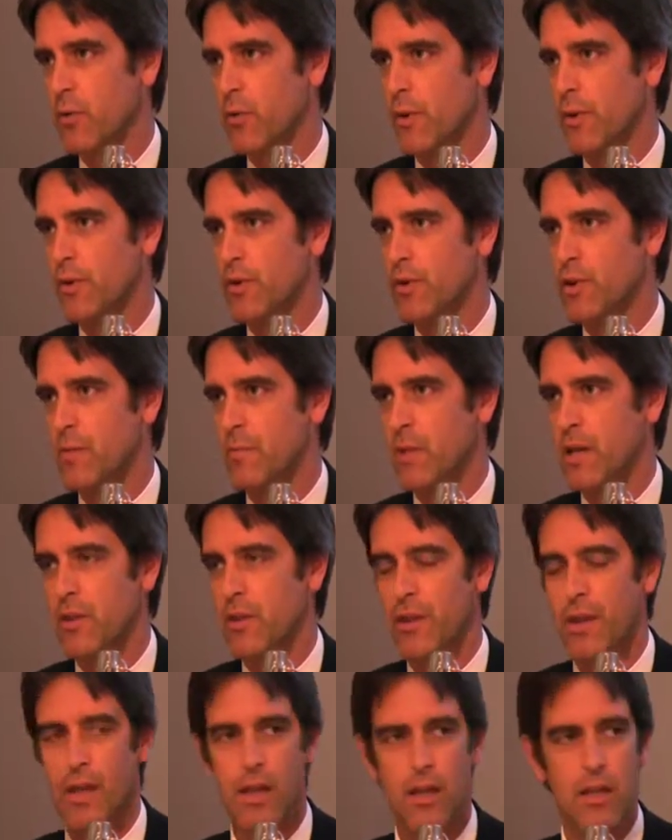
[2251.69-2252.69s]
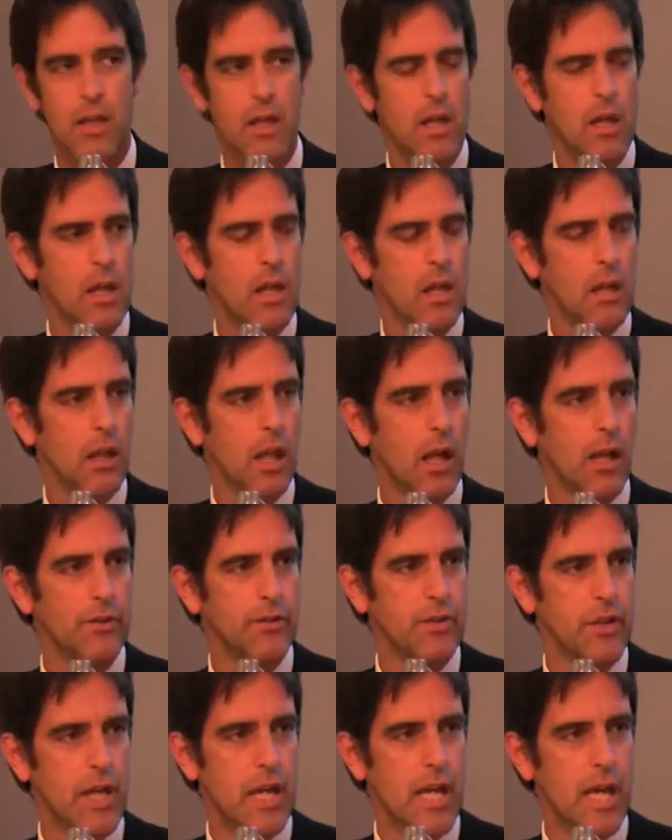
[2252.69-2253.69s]
the one that she made there
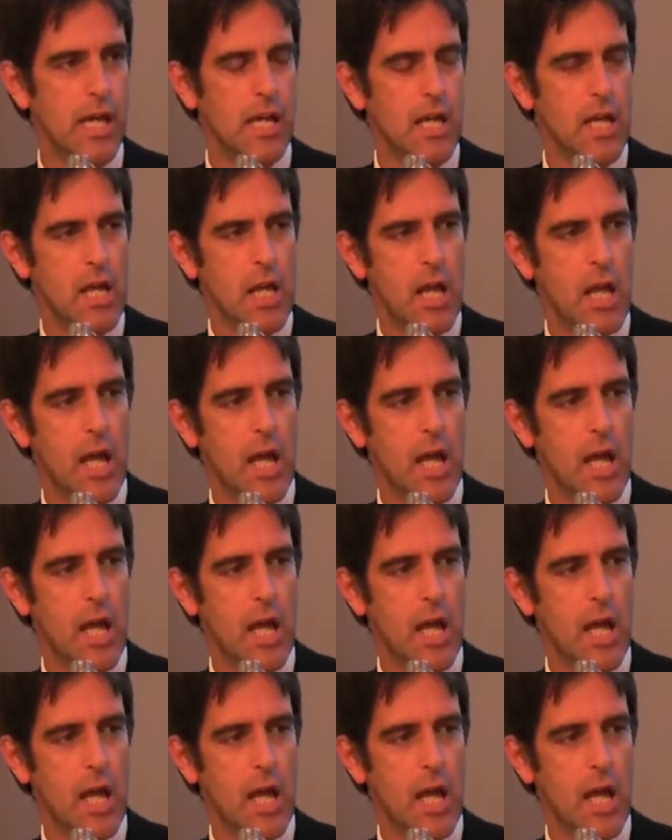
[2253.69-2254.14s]
last year,